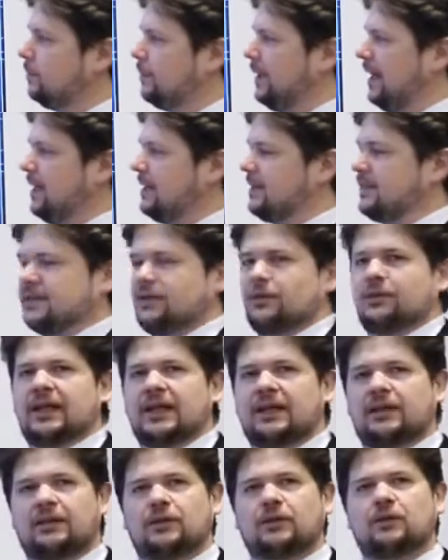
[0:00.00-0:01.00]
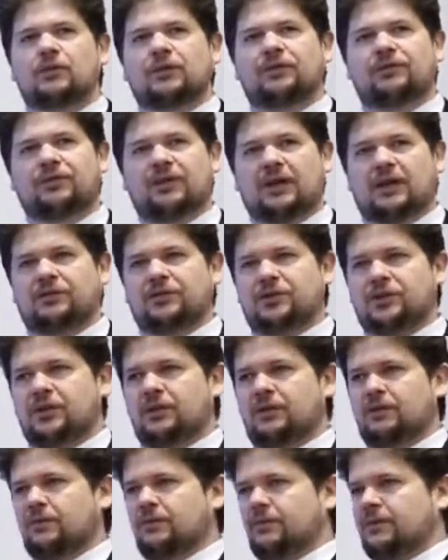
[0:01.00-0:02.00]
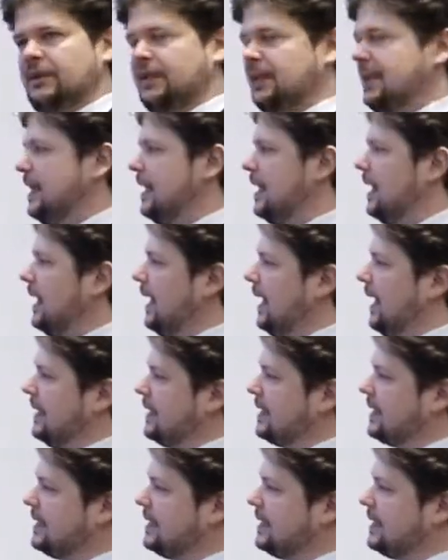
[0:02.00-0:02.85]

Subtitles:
pads connected over 5G and